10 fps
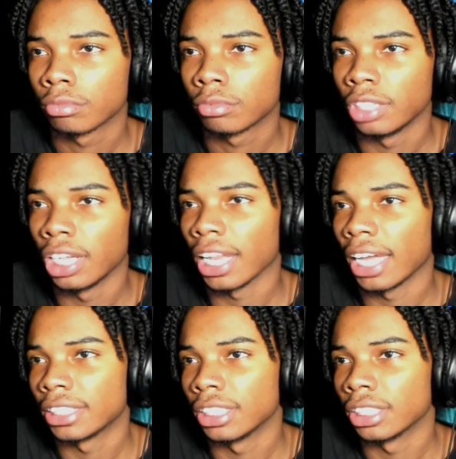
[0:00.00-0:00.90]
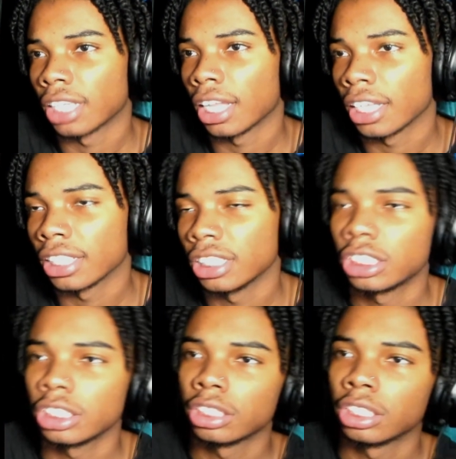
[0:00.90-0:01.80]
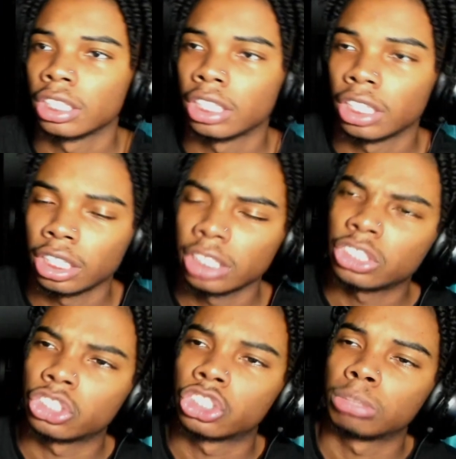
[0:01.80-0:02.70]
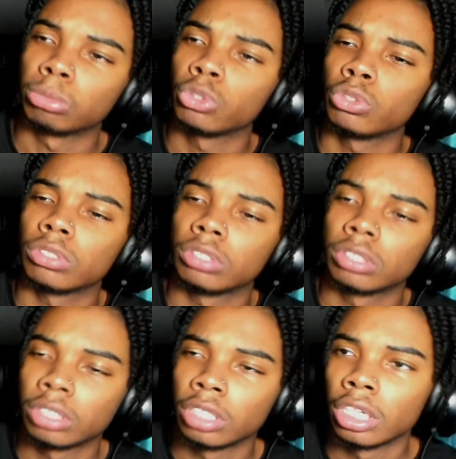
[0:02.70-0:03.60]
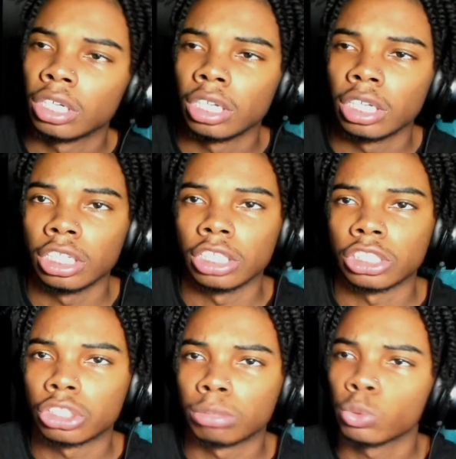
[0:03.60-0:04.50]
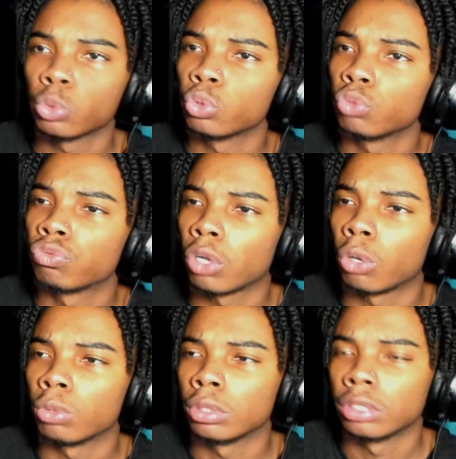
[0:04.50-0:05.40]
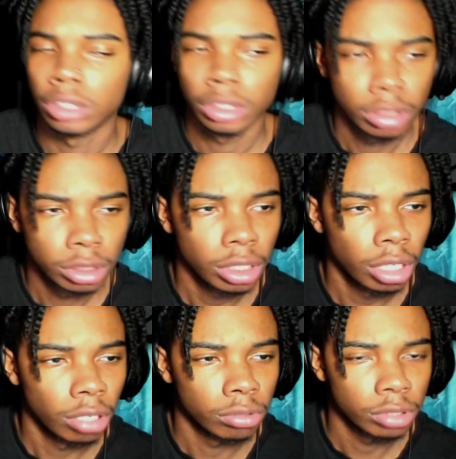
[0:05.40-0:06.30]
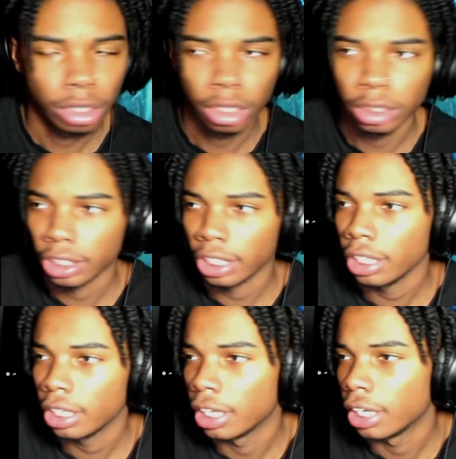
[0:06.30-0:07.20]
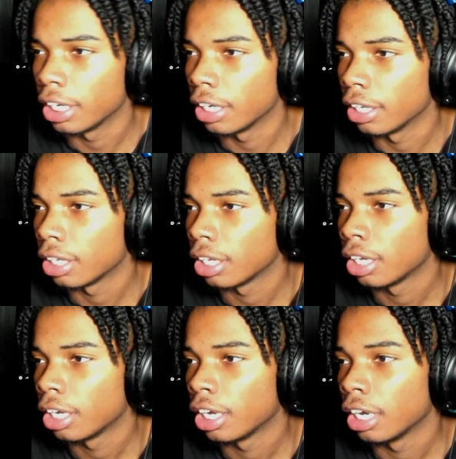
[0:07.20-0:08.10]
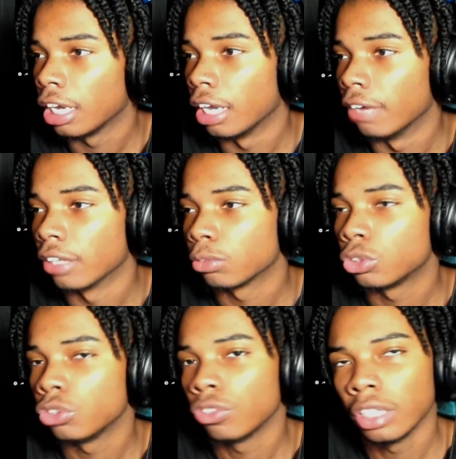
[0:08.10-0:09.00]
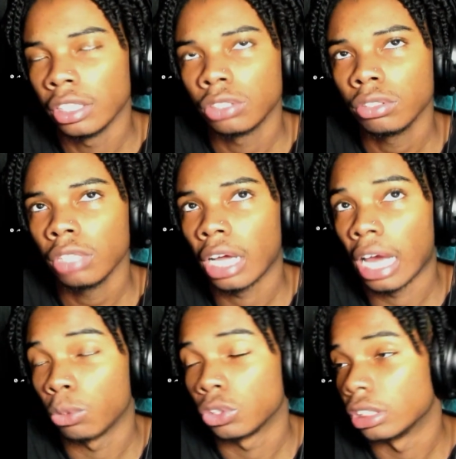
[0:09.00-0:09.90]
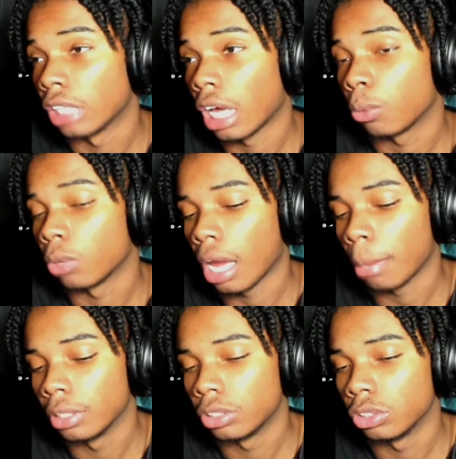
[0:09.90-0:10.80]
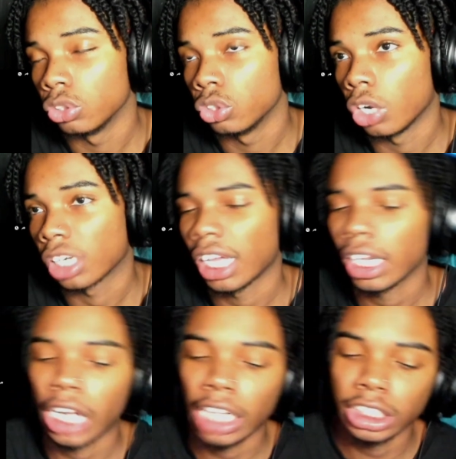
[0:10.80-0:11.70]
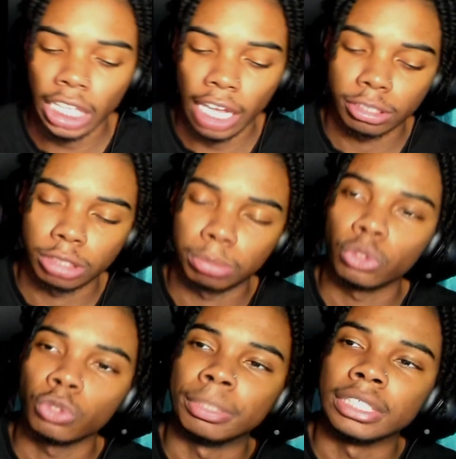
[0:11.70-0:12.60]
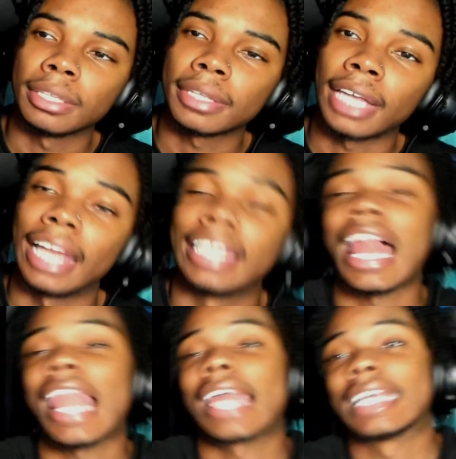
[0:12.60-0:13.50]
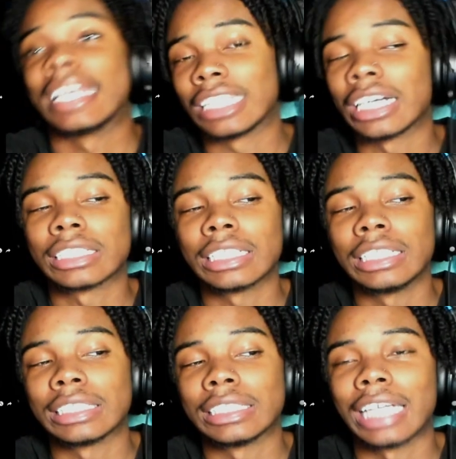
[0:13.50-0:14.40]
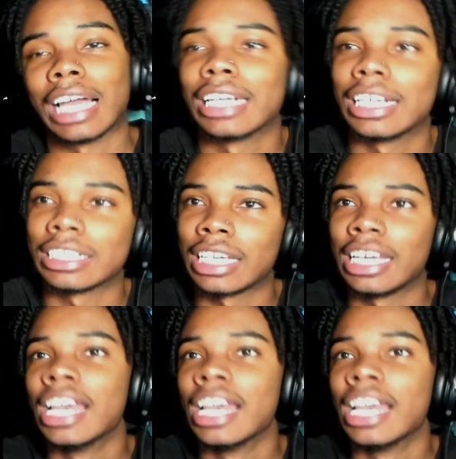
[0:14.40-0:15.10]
Yeah, I like this. I like this. This is a smooth flowing song. You know what I'm saying? And that's what you're into, which is what I'm into, you know. Cause I just like smooth beats sometimes. Then I like to get turned up sometimes. You know what I'm saying?